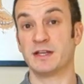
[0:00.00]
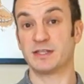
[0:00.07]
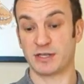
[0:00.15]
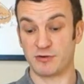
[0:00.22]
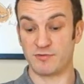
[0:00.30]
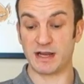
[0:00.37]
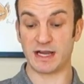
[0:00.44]

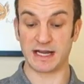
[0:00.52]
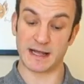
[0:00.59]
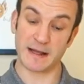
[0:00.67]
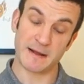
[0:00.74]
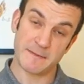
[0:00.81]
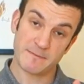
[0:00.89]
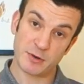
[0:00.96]
So
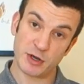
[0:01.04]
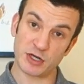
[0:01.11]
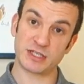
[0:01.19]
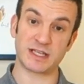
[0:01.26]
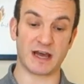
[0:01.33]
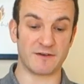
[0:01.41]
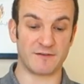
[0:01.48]
really
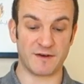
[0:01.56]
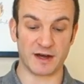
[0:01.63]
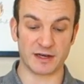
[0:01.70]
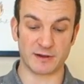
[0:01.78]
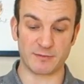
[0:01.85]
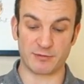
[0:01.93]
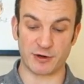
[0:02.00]
push that
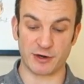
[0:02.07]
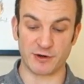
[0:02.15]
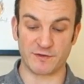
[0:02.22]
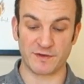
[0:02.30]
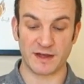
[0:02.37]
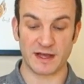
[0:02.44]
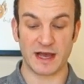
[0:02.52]
final
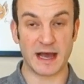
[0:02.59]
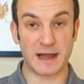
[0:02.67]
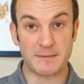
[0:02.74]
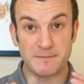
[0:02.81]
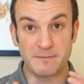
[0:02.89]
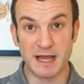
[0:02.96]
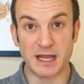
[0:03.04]
proof
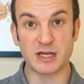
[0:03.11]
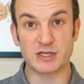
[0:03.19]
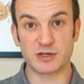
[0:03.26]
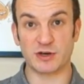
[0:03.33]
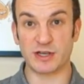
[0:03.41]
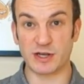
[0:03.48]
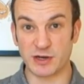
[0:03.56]
and make
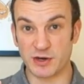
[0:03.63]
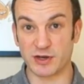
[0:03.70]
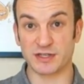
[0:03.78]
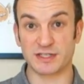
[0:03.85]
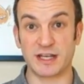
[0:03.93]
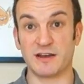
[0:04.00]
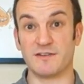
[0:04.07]
sure you're
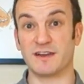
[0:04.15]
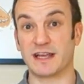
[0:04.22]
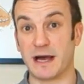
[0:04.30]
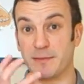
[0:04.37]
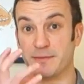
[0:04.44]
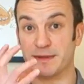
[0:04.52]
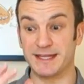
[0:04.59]
not serving
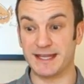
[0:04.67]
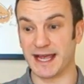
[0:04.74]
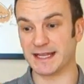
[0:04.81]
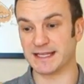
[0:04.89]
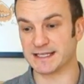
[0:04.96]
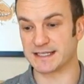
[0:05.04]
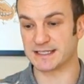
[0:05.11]
up
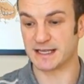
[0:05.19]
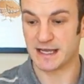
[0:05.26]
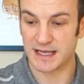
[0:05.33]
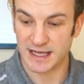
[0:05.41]
dense